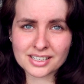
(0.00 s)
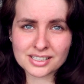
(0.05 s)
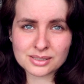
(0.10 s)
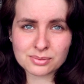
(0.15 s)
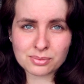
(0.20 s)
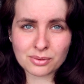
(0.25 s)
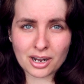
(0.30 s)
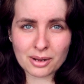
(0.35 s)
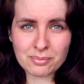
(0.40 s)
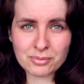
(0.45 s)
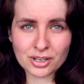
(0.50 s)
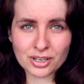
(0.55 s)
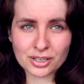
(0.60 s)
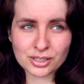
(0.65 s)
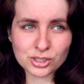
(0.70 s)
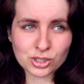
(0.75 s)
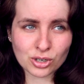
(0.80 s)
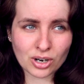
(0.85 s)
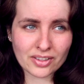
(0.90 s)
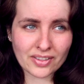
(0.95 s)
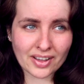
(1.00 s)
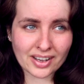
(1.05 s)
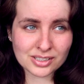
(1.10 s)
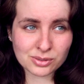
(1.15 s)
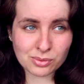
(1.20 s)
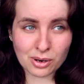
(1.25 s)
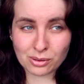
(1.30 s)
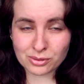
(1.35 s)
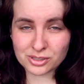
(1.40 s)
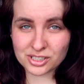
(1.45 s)
because I'm gonna try that as
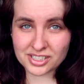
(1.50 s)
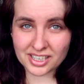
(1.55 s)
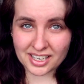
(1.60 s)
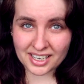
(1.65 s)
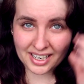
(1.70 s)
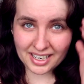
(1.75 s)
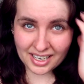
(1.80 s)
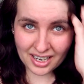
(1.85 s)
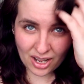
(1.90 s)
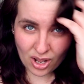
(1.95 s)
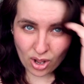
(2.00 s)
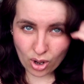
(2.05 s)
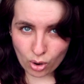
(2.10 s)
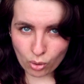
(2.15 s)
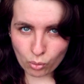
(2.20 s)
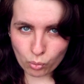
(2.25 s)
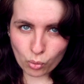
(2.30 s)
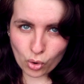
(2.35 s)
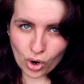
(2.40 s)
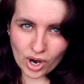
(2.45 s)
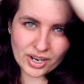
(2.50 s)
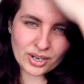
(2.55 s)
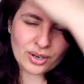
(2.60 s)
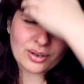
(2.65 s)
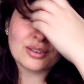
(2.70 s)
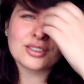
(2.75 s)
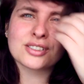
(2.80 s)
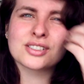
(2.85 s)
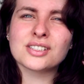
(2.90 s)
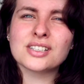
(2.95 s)
well today. Why
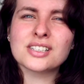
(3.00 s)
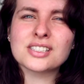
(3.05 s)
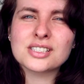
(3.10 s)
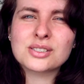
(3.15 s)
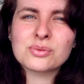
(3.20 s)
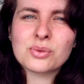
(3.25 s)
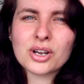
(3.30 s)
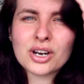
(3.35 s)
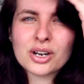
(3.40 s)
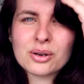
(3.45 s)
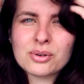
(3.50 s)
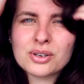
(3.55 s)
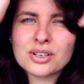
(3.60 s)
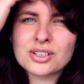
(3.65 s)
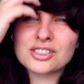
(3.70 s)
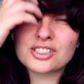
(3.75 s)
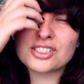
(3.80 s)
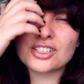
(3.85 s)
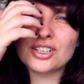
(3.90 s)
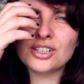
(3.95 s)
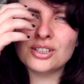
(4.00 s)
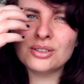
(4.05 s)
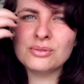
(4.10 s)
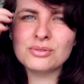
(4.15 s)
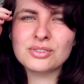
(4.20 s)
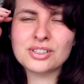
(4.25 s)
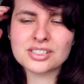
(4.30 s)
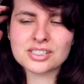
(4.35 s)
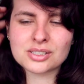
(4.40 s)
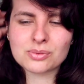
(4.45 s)
not? So this is what I want to do.
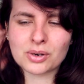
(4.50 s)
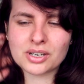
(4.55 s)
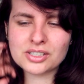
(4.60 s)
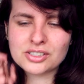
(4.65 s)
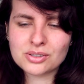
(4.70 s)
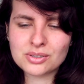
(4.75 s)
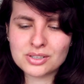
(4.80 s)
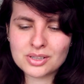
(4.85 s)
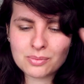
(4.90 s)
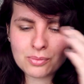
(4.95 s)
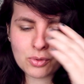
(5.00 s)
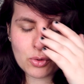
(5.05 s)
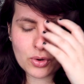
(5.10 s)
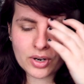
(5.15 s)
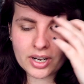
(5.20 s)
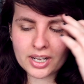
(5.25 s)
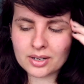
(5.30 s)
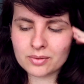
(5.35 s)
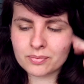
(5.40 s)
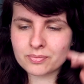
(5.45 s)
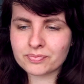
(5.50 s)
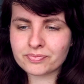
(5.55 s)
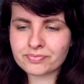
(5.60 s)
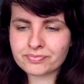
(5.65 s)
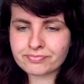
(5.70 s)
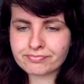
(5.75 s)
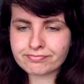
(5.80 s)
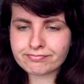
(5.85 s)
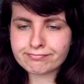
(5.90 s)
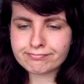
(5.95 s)
This is what I do in the morning
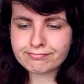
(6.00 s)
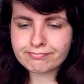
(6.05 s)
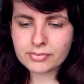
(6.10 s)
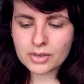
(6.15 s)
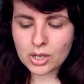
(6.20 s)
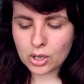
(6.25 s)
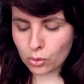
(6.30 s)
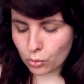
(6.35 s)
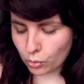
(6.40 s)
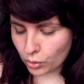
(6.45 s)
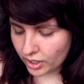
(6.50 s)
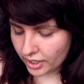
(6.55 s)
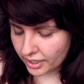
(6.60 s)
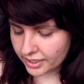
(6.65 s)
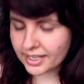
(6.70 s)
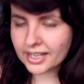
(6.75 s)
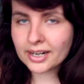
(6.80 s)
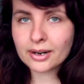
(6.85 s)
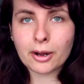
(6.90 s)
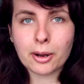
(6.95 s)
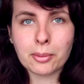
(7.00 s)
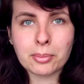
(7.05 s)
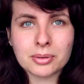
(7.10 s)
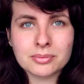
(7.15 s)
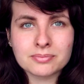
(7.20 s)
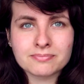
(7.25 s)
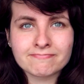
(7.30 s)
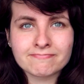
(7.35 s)
when I get up.